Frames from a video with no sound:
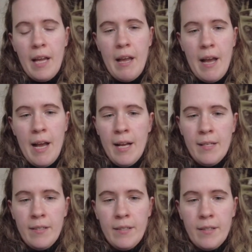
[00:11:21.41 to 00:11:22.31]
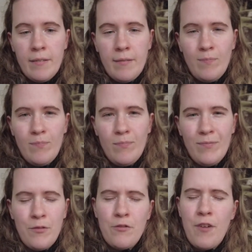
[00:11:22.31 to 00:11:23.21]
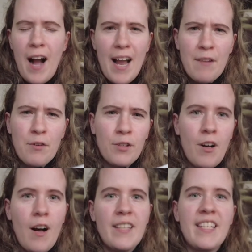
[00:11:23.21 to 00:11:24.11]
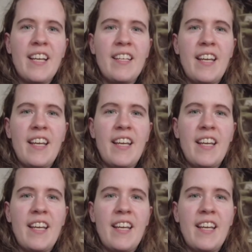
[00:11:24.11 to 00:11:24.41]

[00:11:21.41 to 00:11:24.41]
and viral content,